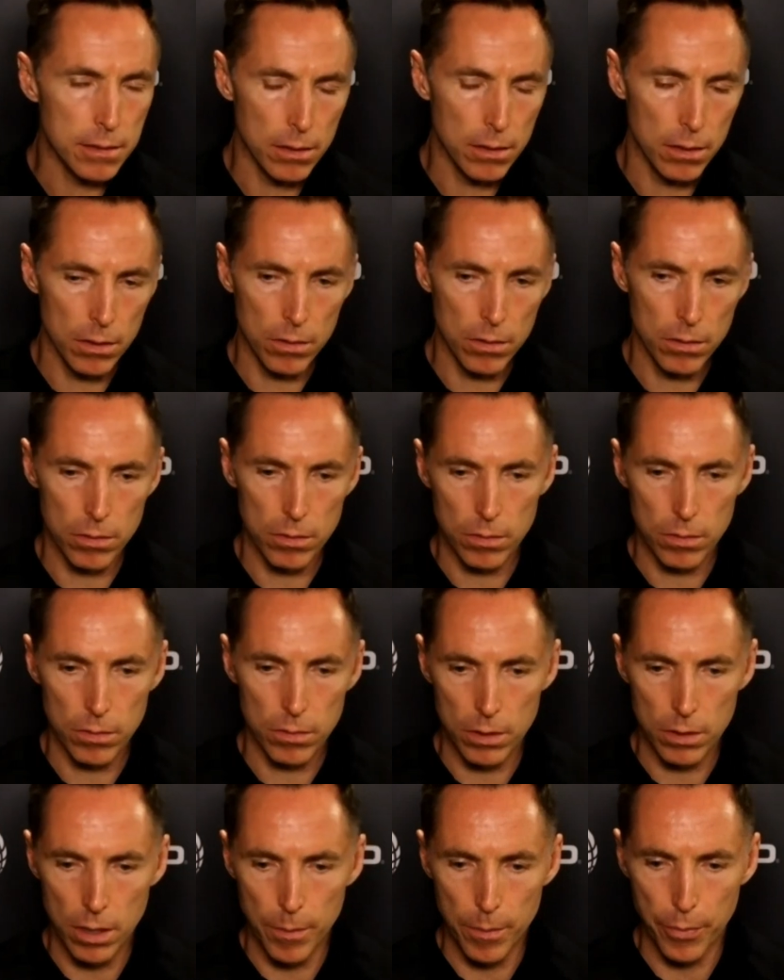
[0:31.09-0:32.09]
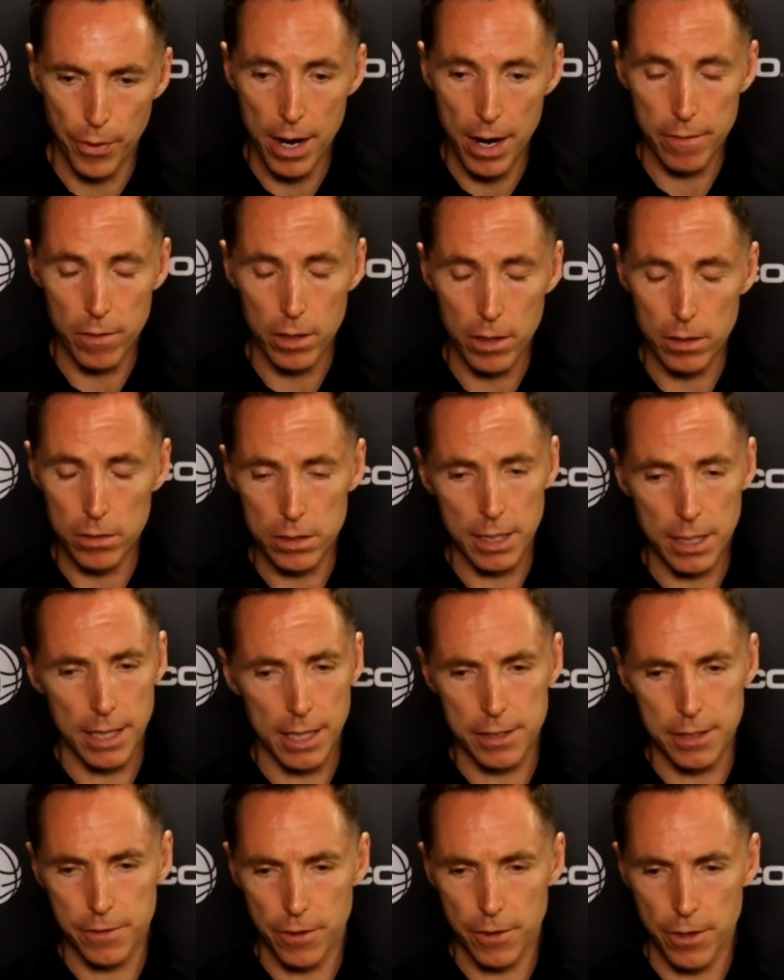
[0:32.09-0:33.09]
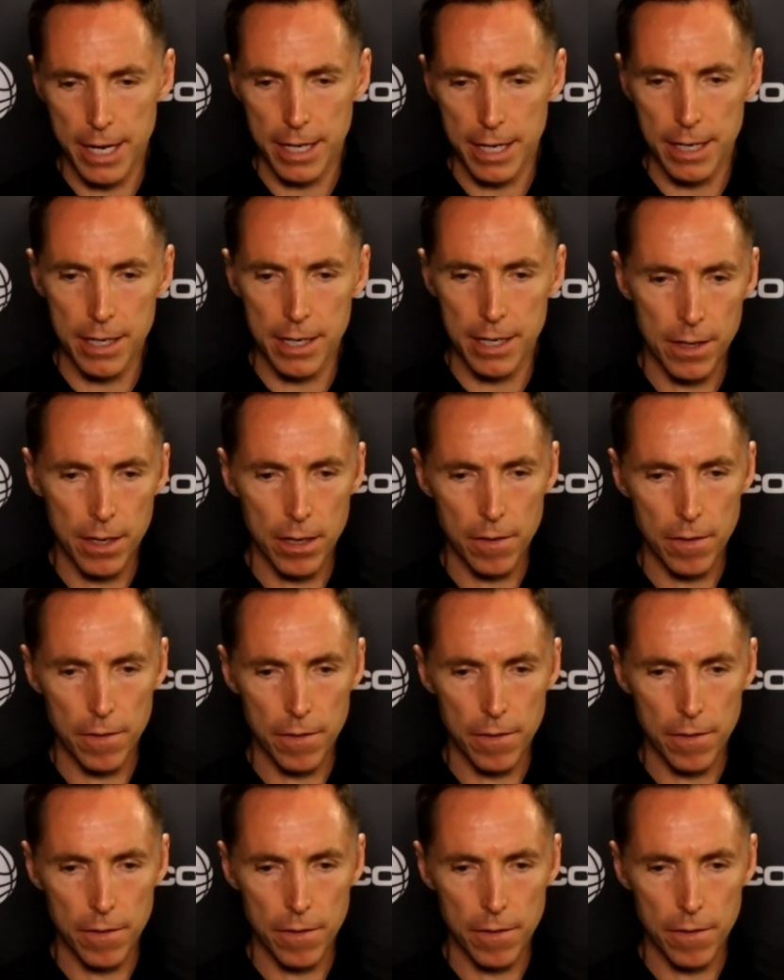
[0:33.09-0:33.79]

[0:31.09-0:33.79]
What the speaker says: So, you know, I'm proud of all those guys for hanging in there,